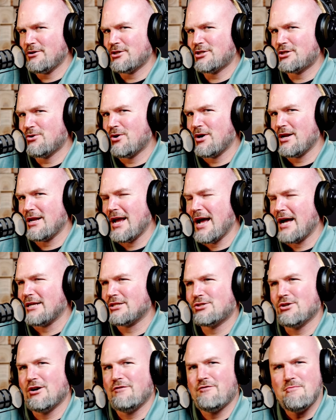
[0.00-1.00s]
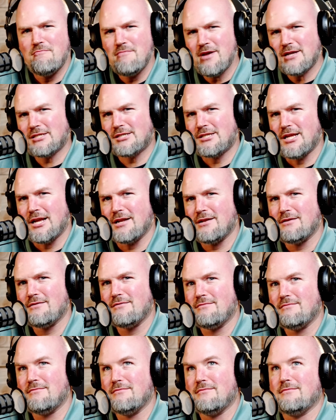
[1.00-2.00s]
Very short, yeah. So if you missed it,
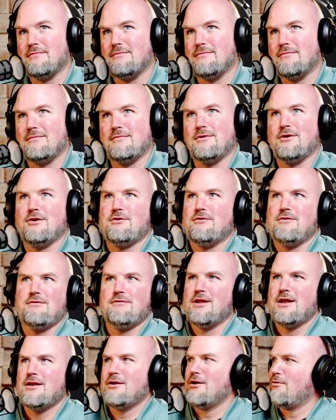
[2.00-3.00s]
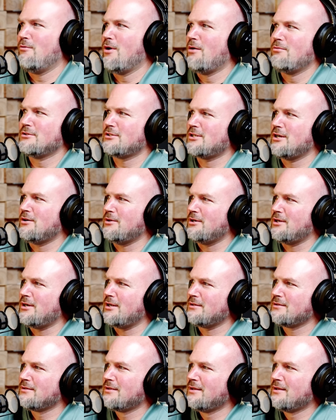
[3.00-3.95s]
you didn't know what was going on.